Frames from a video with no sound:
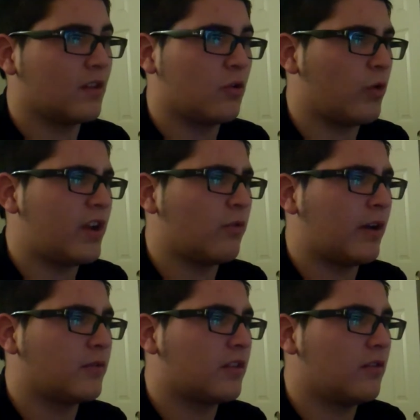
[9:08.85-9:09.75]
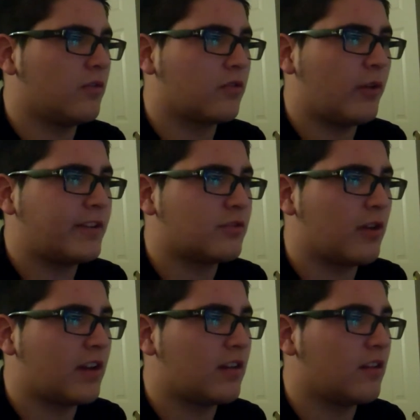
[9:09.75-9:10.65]
great ground skills, great
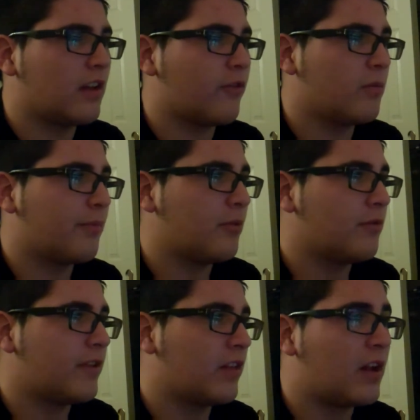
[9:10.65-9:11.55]
striking, ever improving.